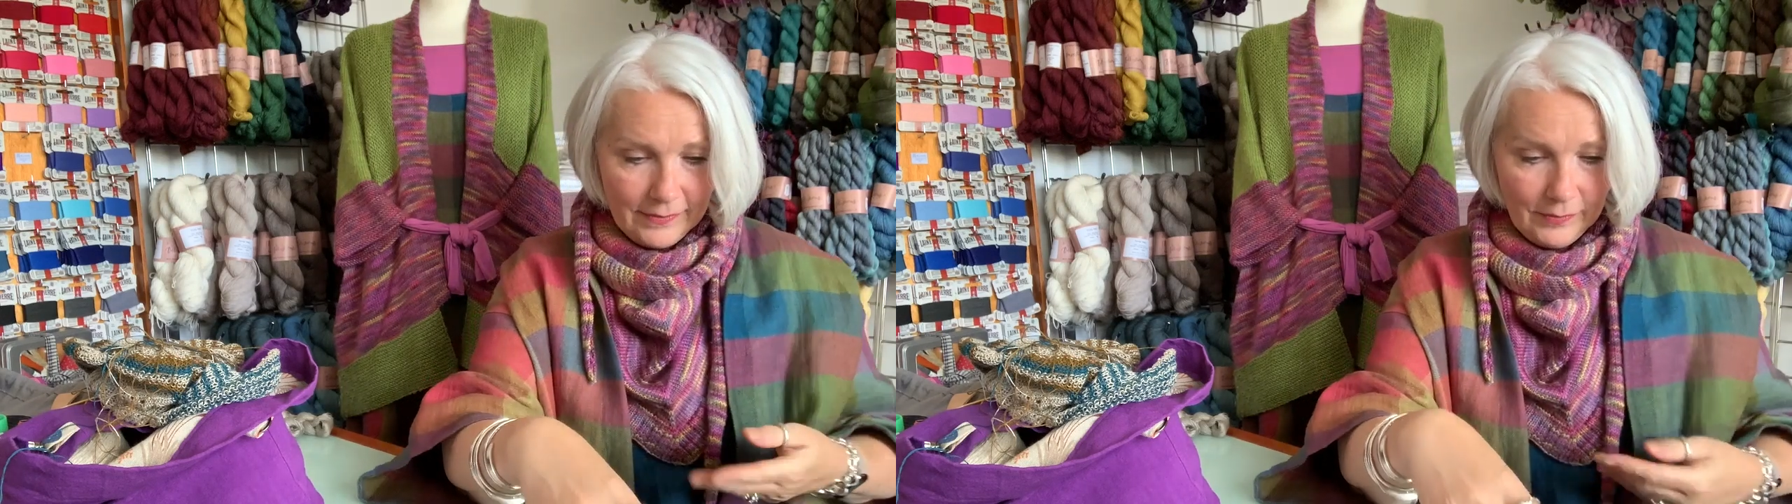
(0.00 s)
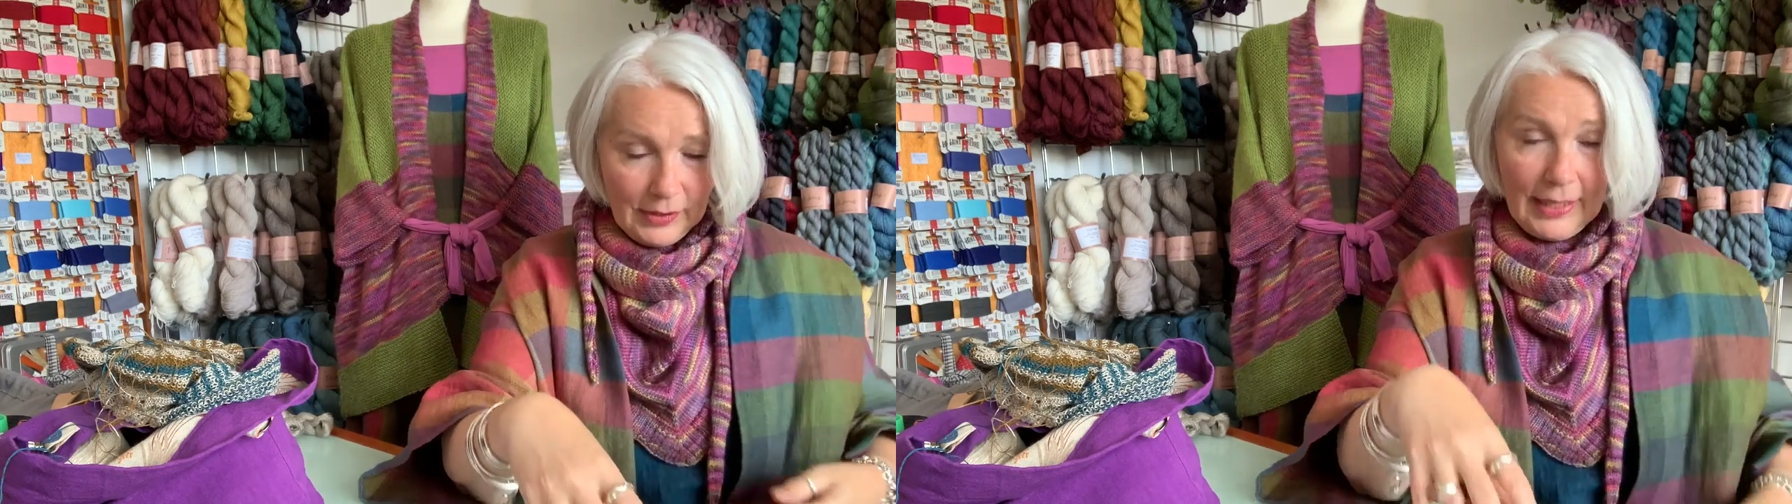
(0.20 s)

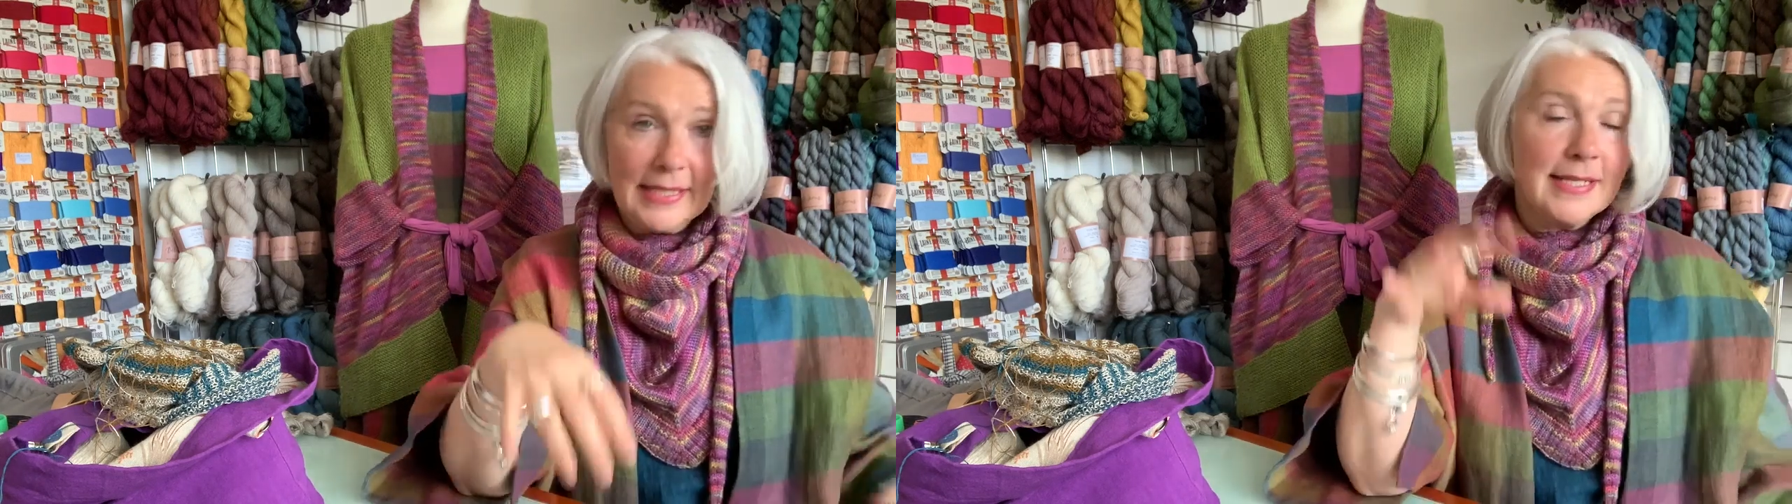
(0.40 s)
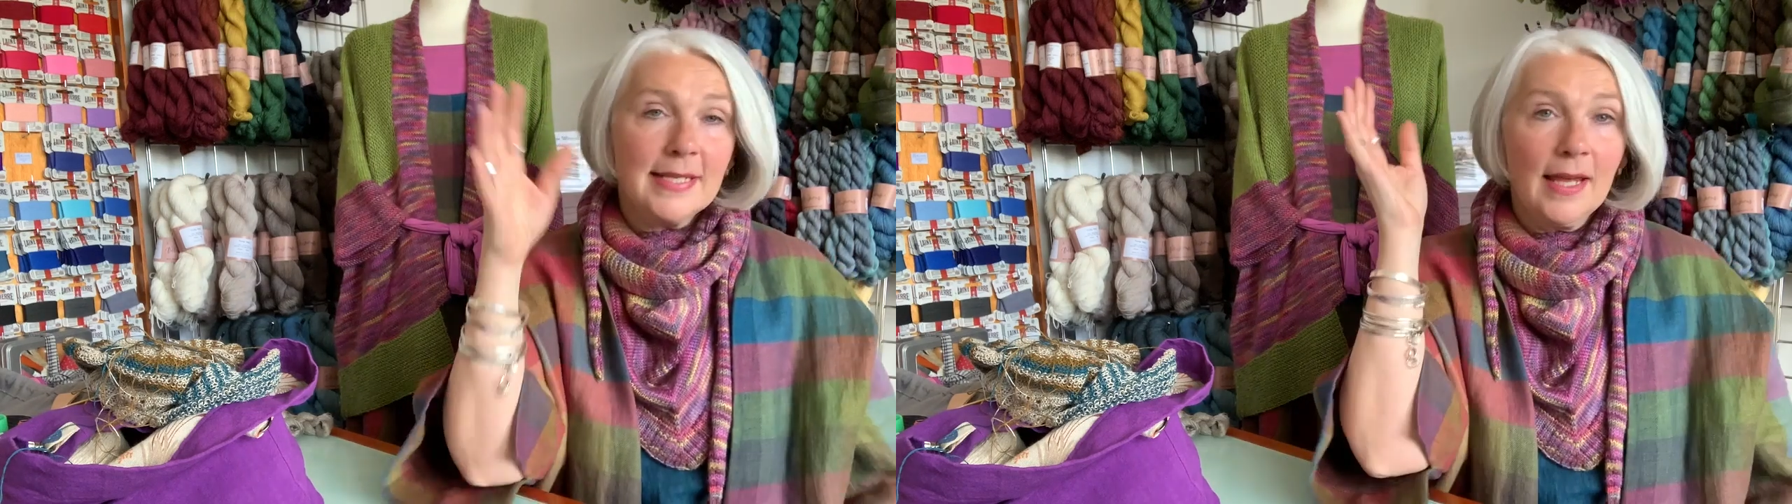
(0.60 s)
well, I
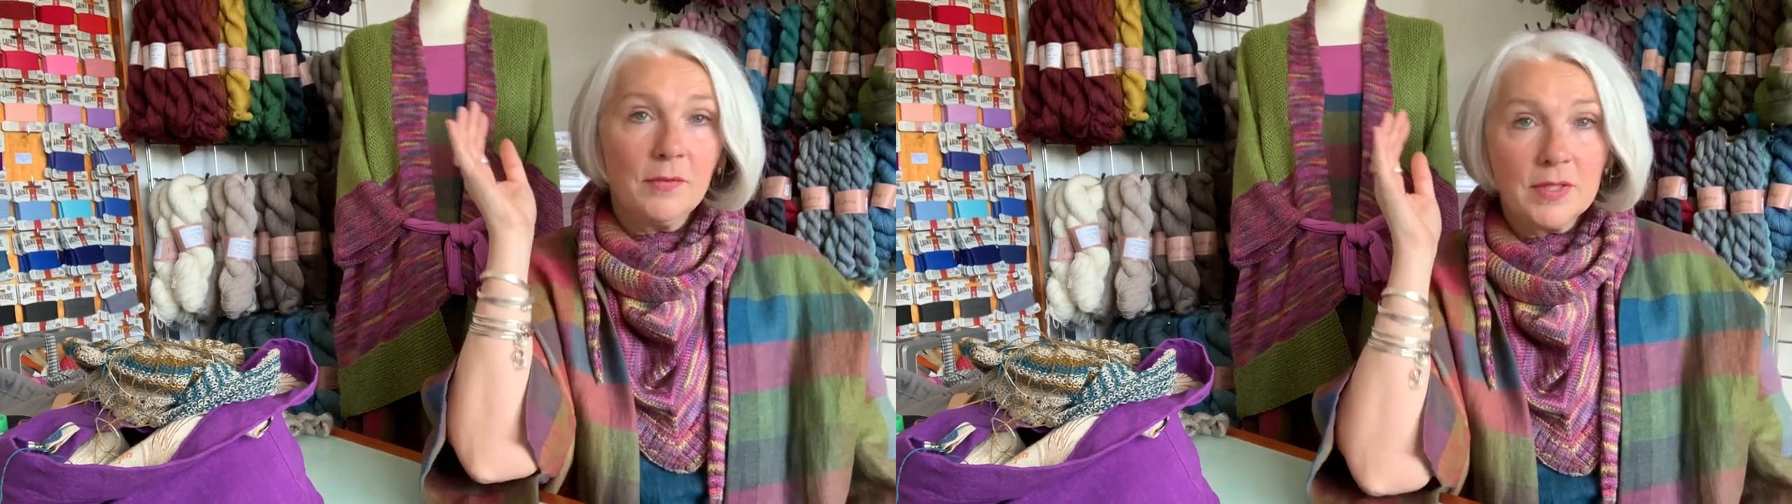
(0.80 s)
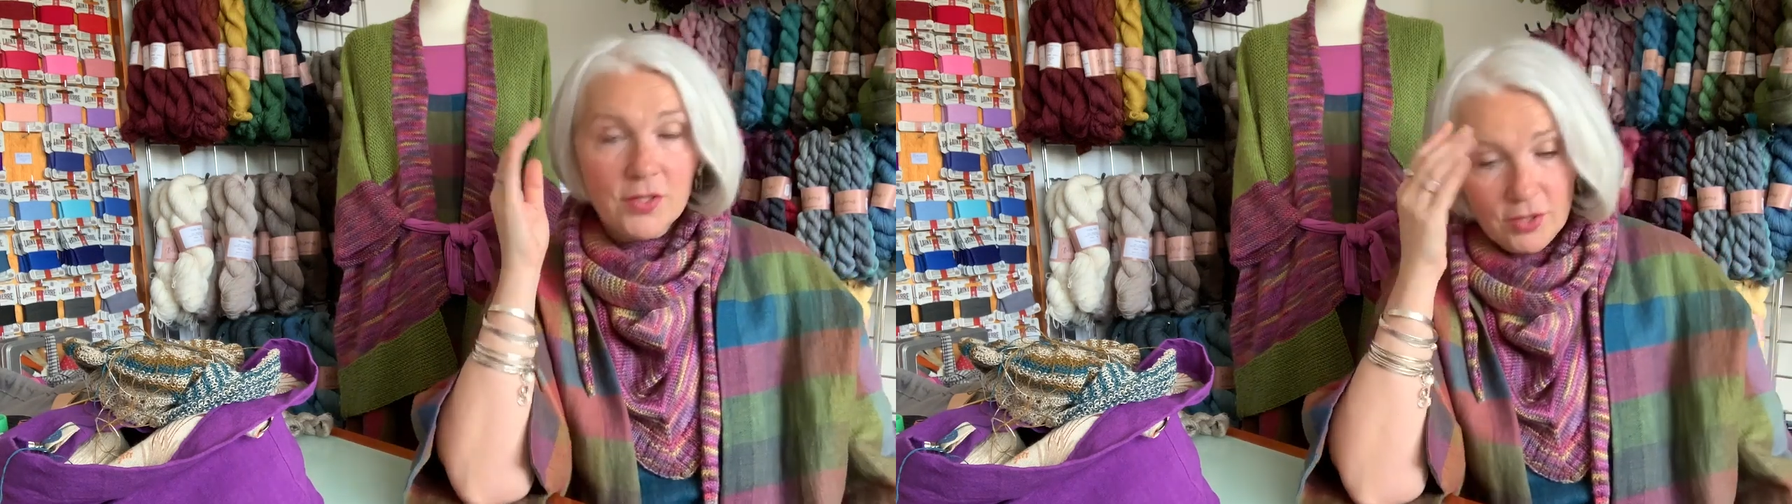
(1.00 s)
can say
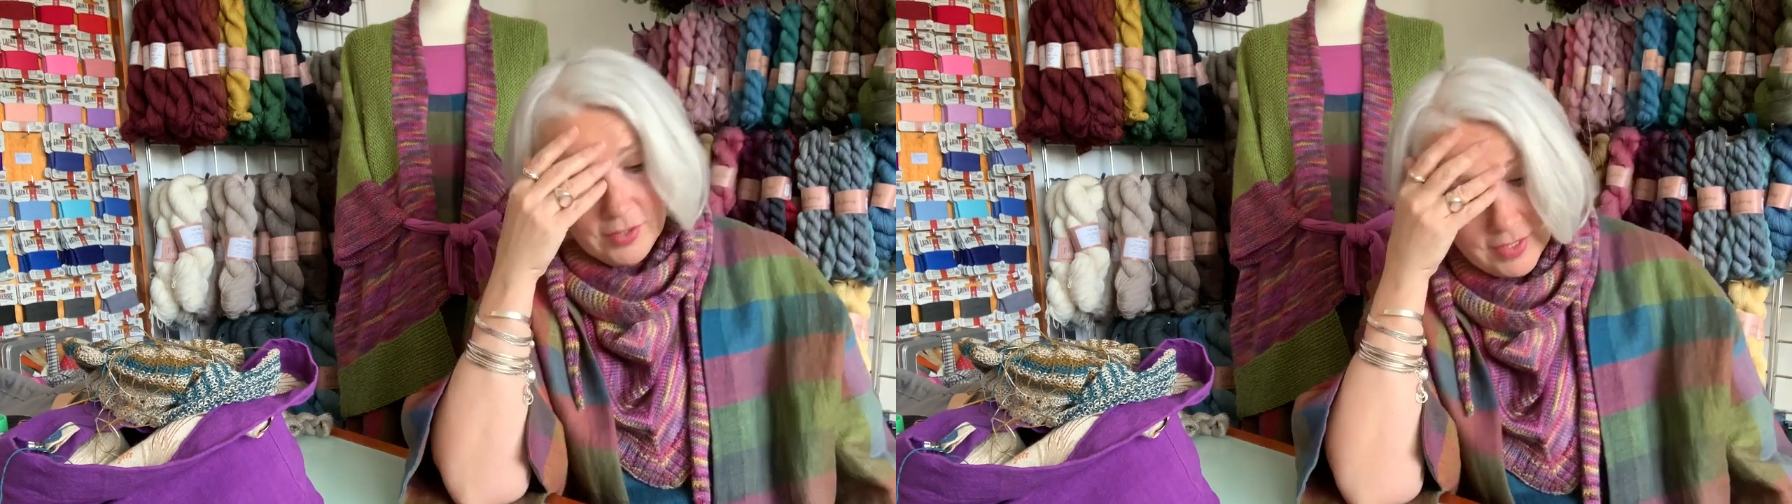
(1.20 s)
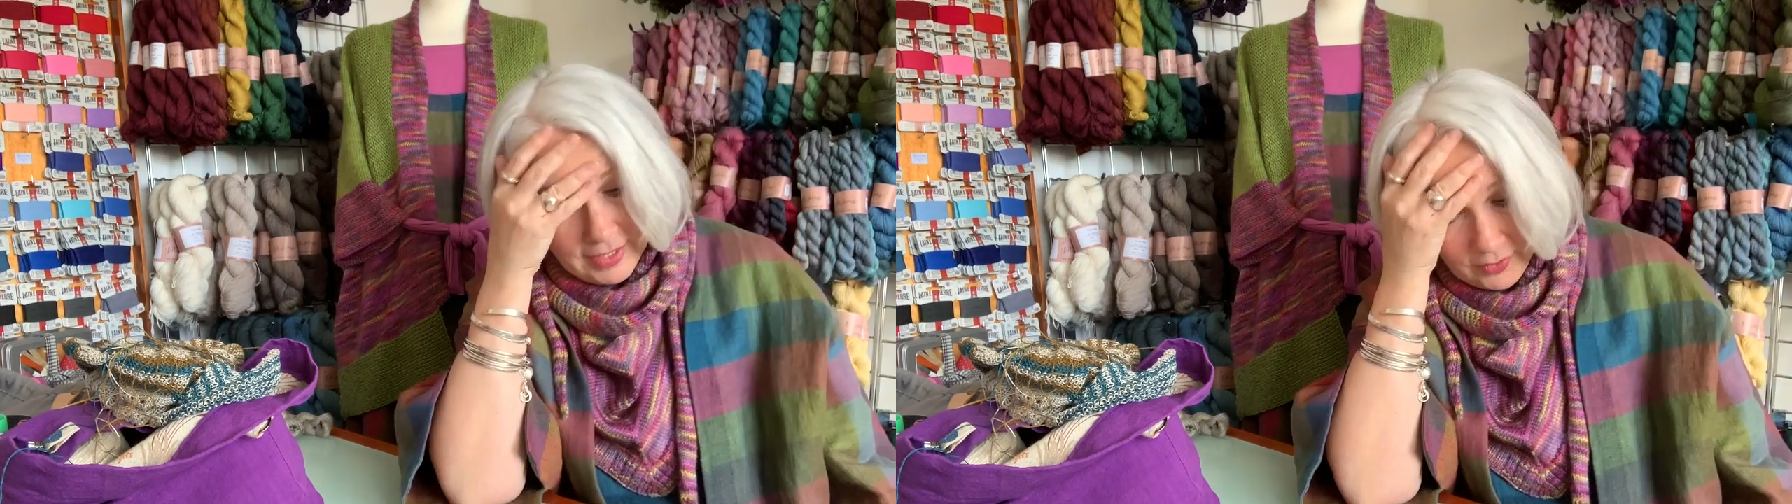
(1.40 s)
with
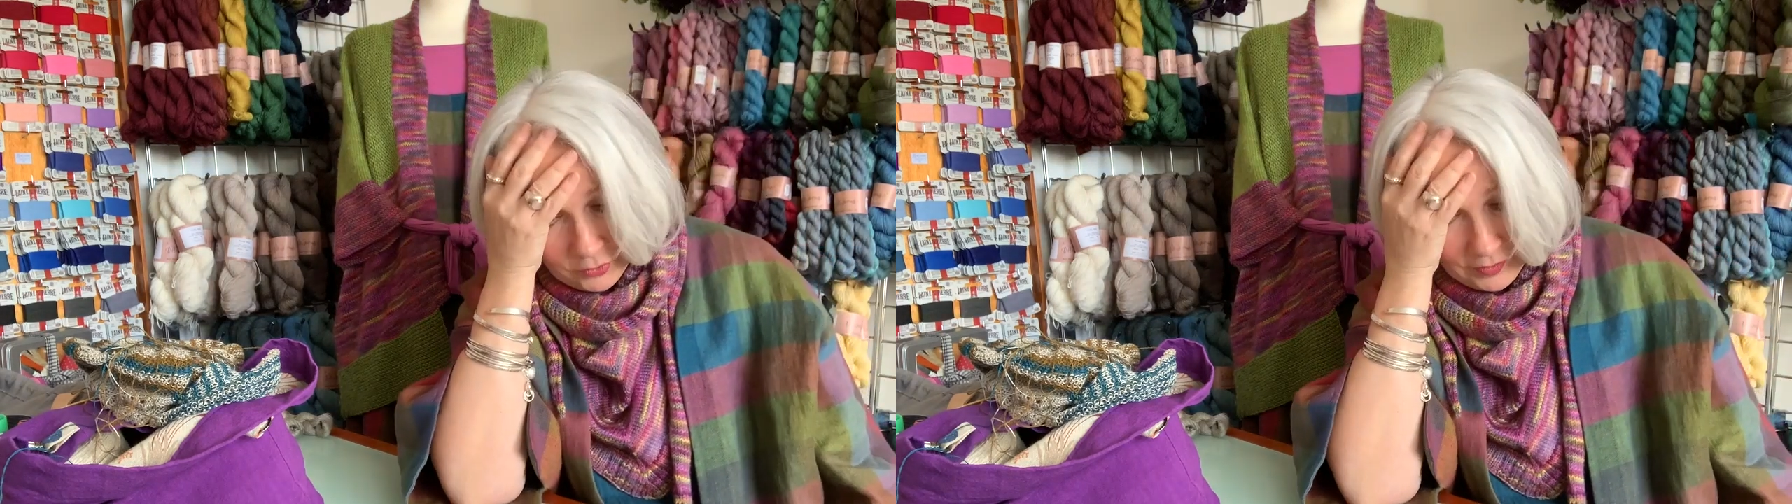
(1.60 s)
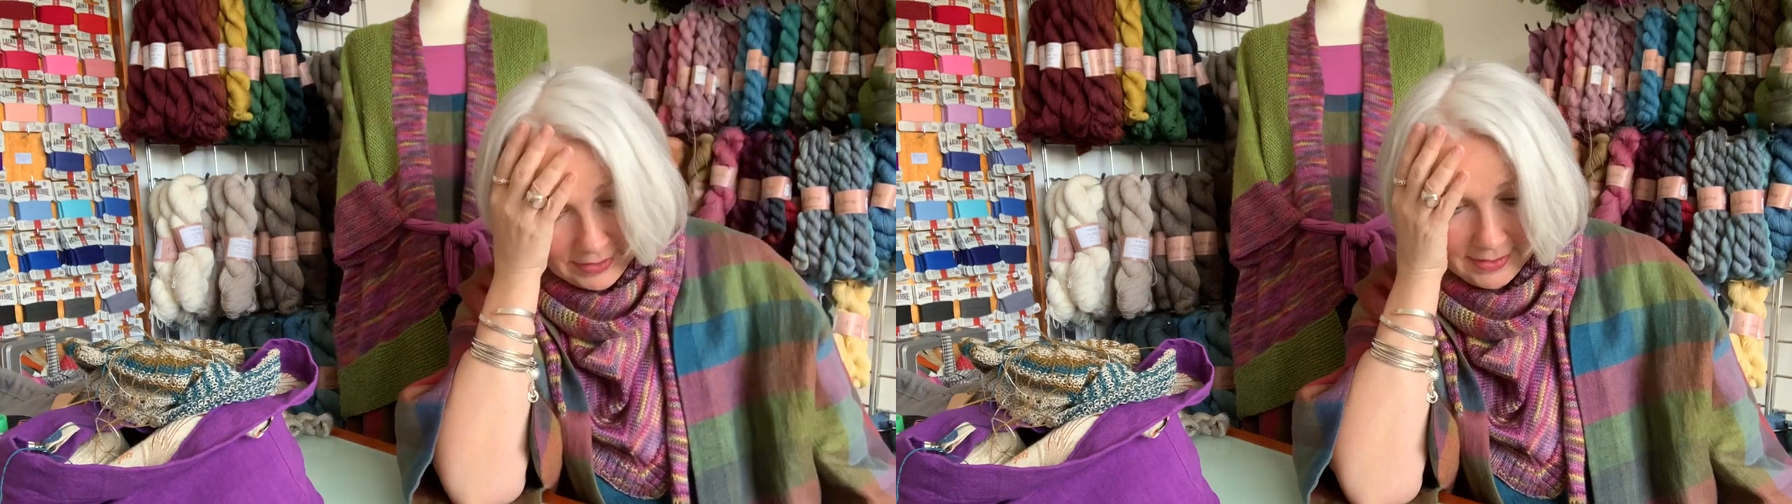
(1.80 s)
certainty
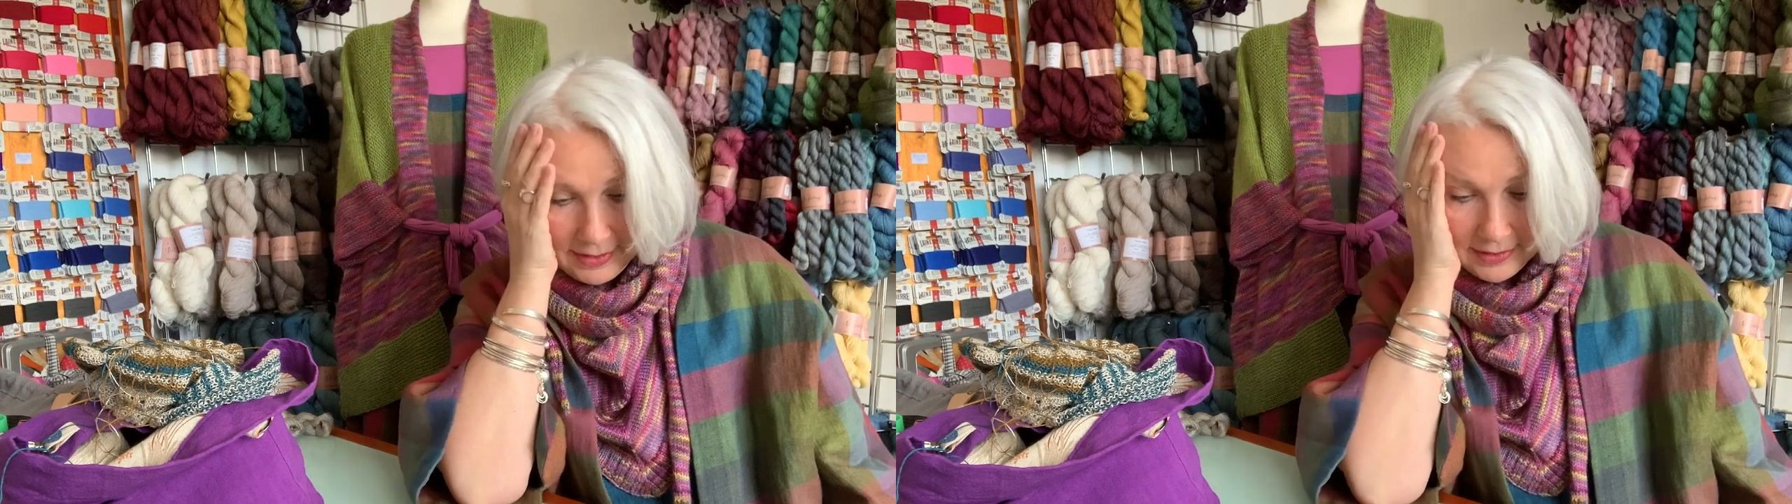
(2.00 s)
already,